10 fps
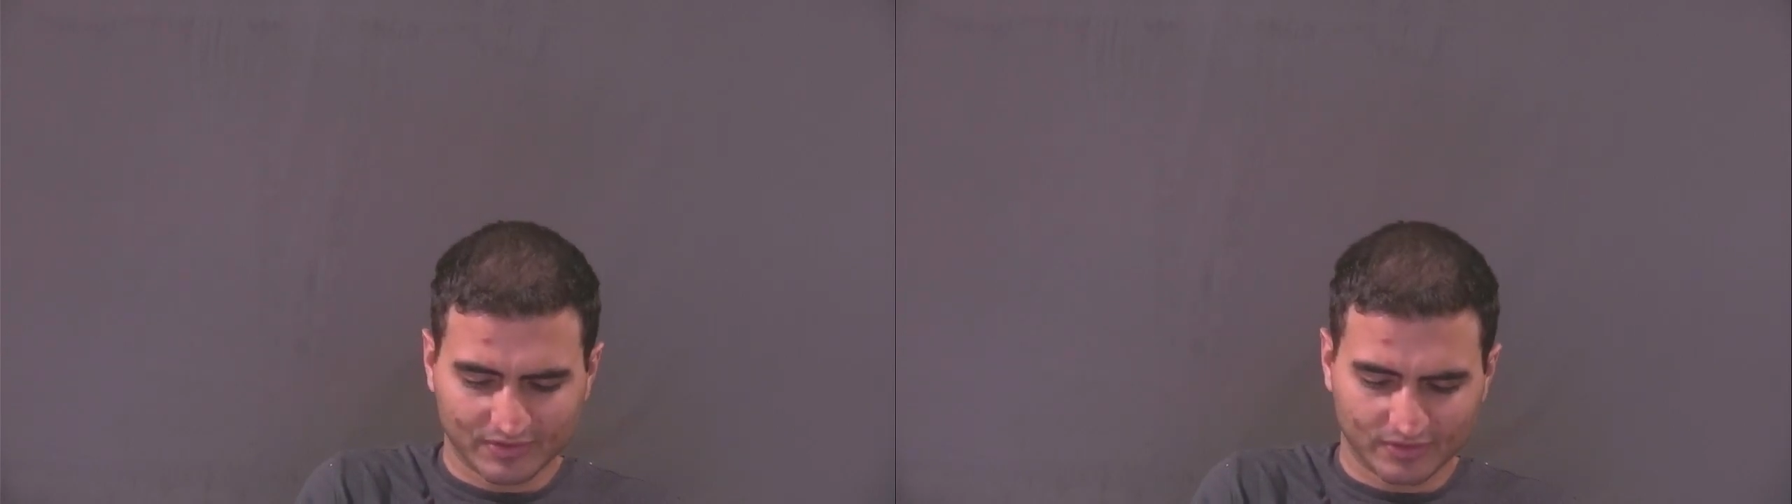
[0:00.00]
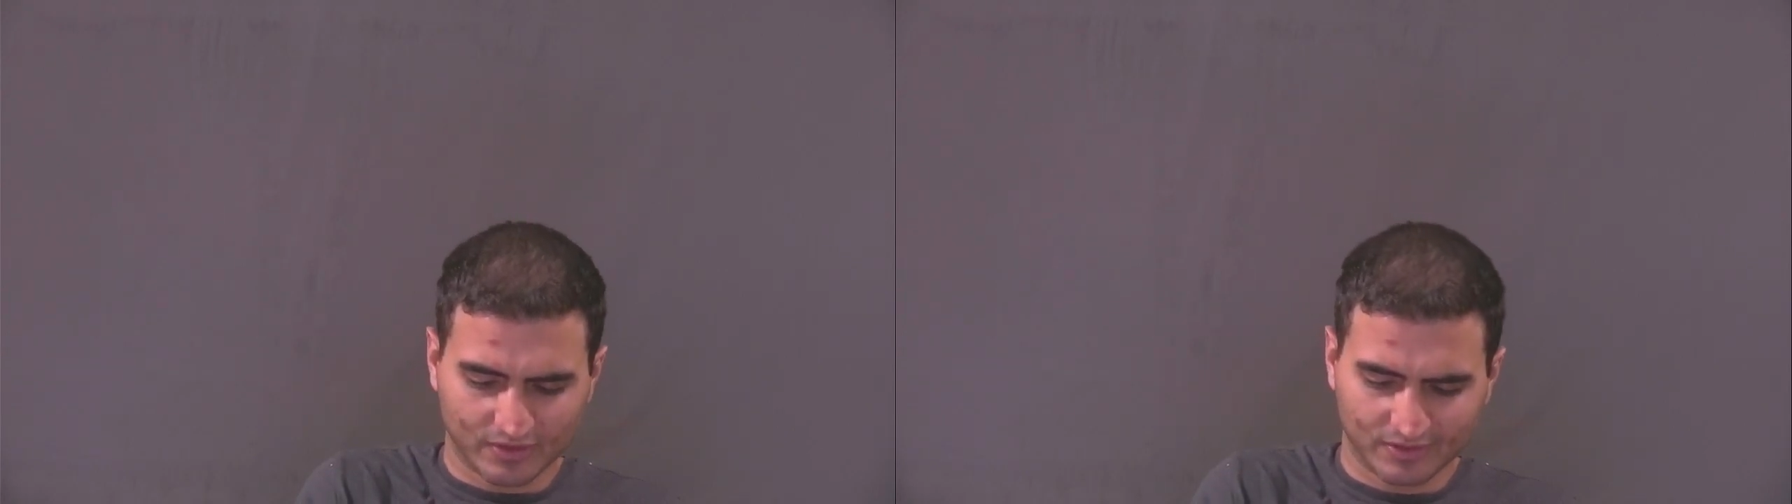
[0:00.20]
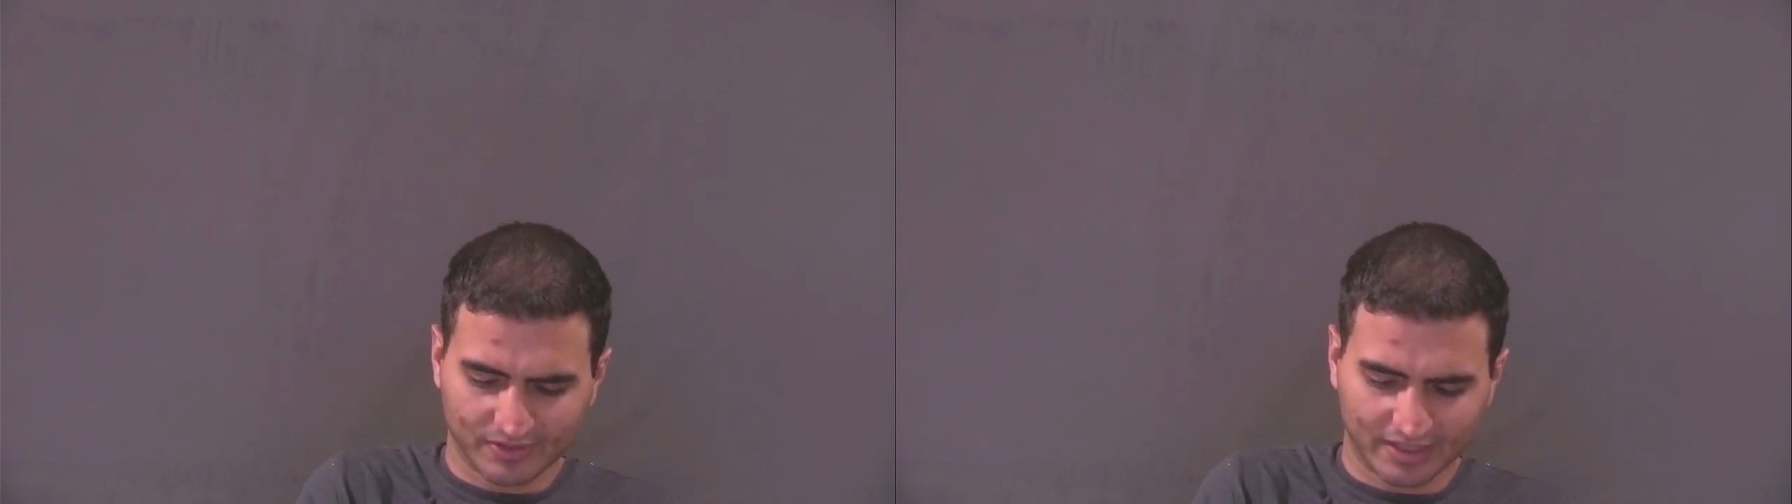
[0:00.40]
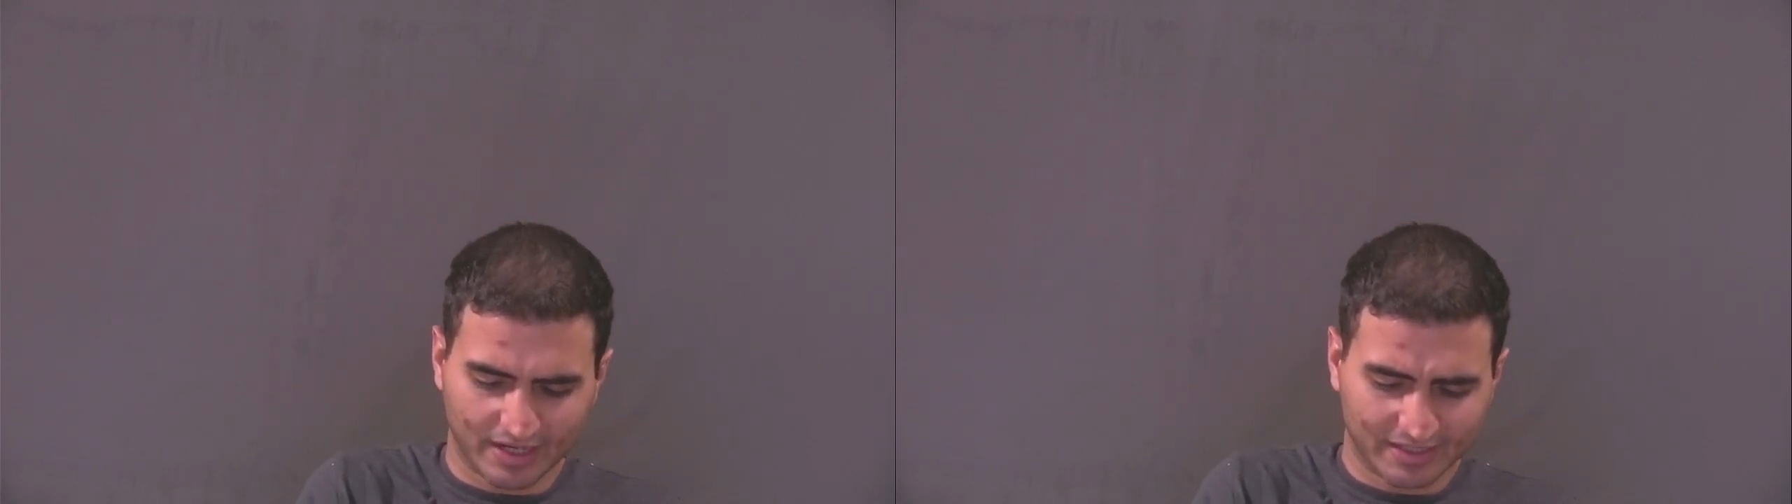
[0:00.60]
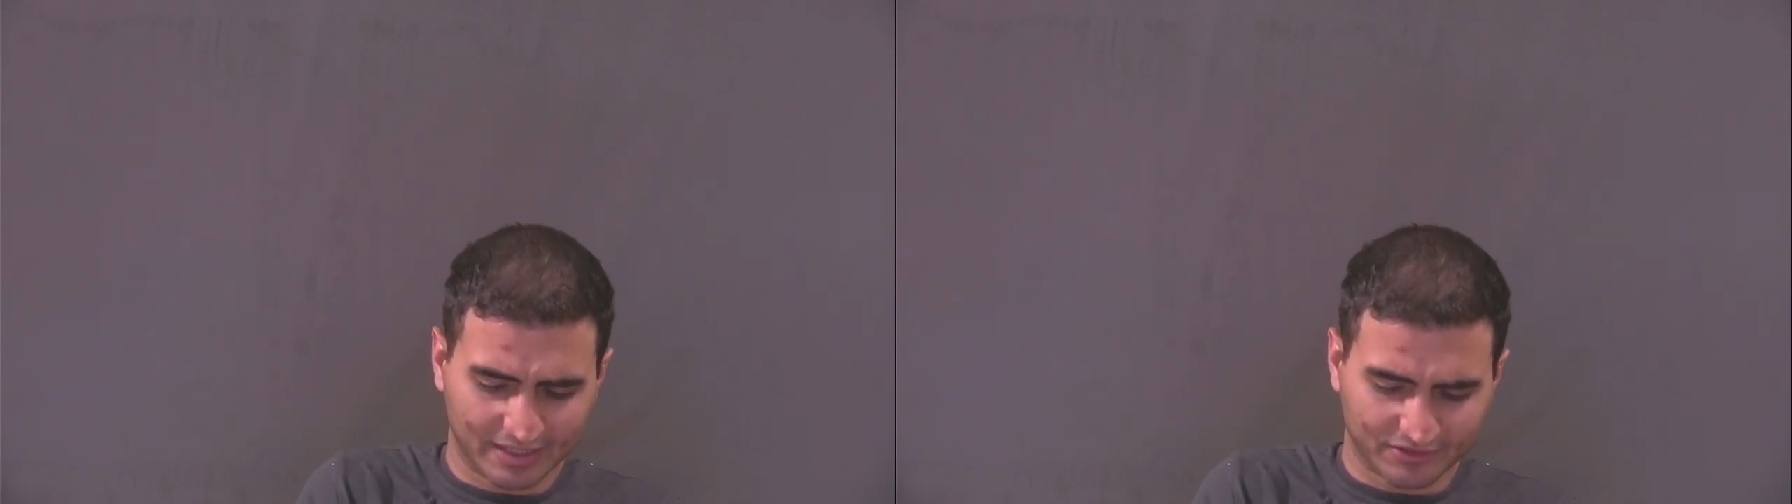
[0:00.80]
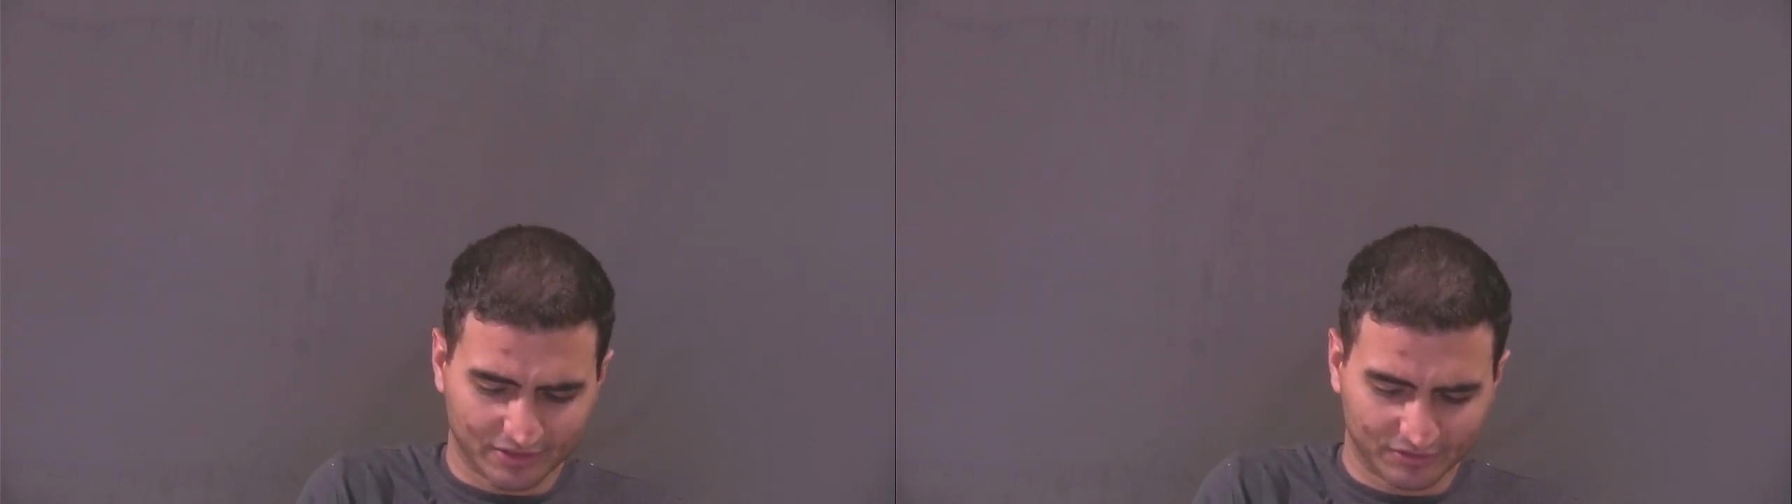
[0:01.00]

So I was like, I can't trust